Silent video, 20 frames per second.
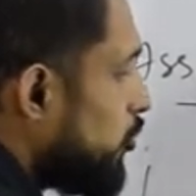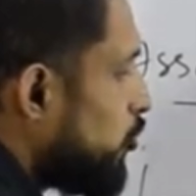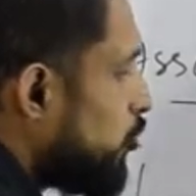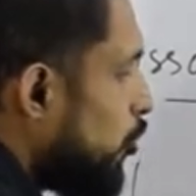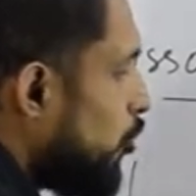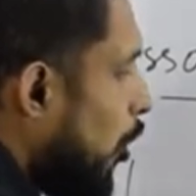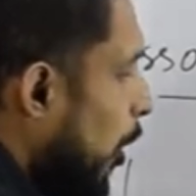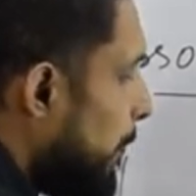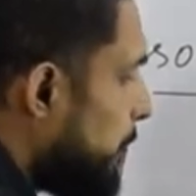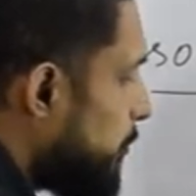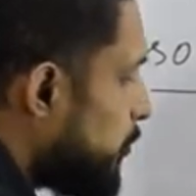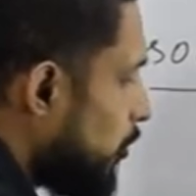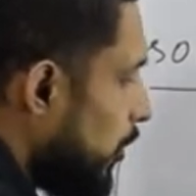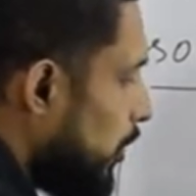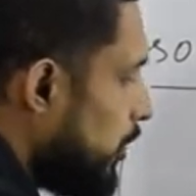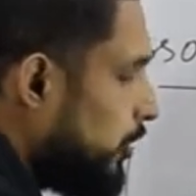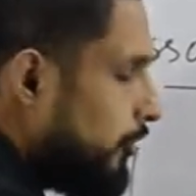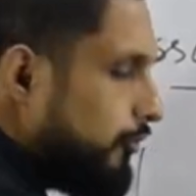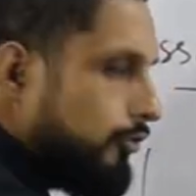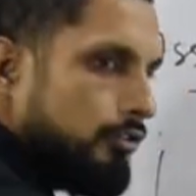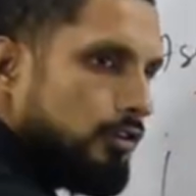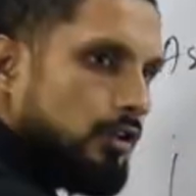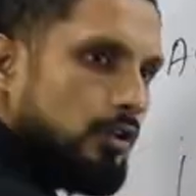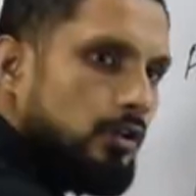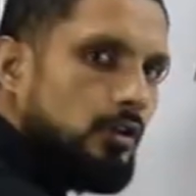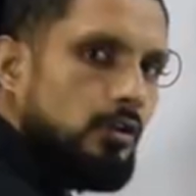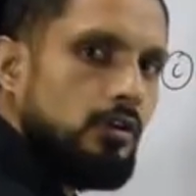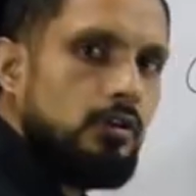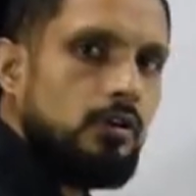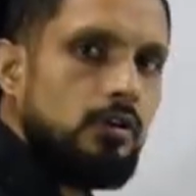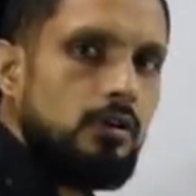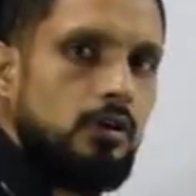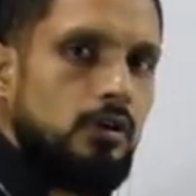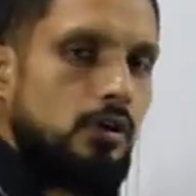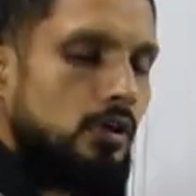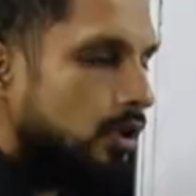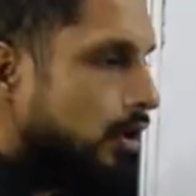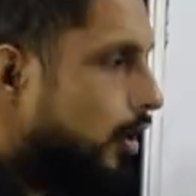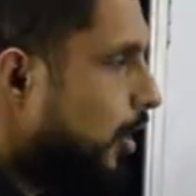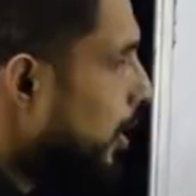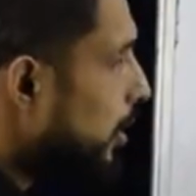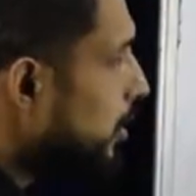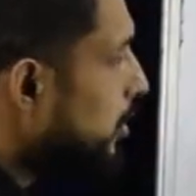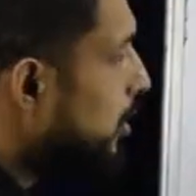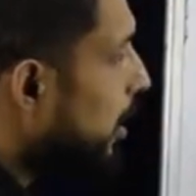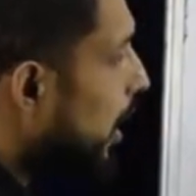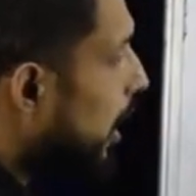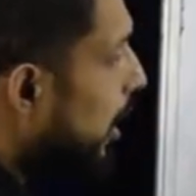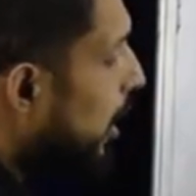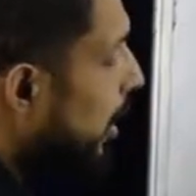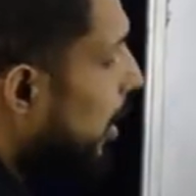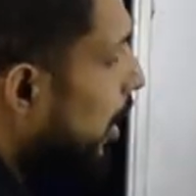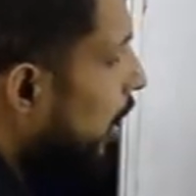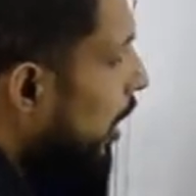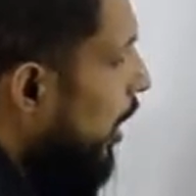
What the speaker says: soap solution, the